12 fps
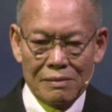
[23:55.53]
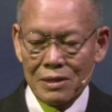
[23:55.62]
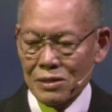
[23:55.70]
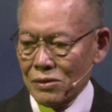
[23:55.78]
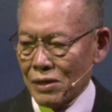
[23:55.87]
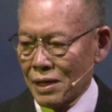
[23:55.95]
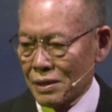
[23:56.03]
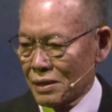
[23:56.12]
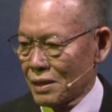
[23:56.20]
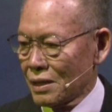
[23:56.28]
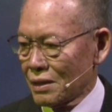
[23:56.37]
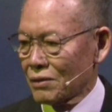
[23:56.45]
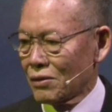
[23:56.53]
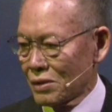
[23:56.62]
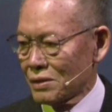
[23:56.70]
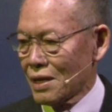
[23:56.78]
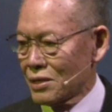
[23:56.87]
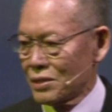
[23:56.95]
Do you get the
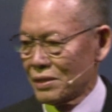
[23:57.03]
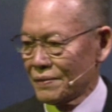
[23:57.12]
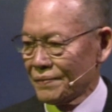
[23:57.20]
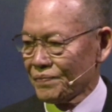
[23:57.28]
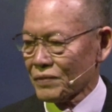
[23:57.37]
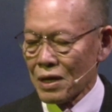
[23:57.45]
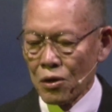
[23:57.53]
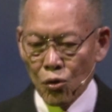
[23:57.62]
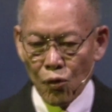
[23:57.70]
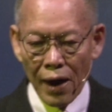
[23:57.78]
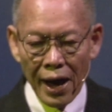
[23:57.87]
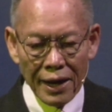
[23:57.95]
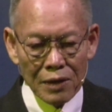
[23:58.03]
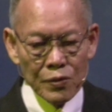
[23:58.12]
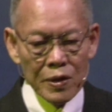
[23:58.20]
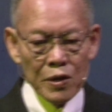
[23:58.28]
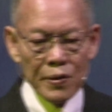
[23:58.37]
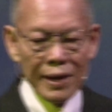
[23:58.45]
connotation? While
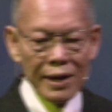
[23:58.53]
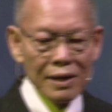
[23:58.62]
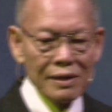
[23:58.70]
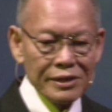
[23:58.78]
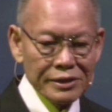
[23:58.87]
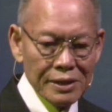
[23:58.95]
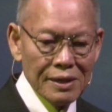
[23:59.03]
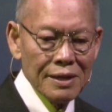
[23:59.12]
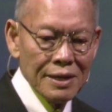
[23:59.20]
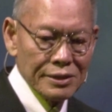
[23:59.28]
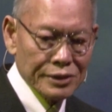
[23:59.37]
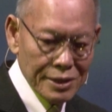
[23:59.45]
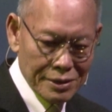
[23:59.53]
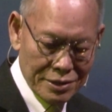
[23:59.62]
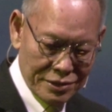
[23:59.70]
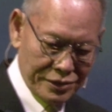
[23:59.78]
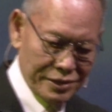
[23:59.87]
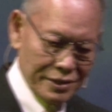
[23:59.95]
we were still
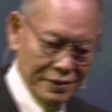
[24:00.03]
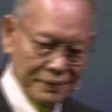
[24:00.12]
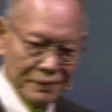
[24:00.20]
sinners,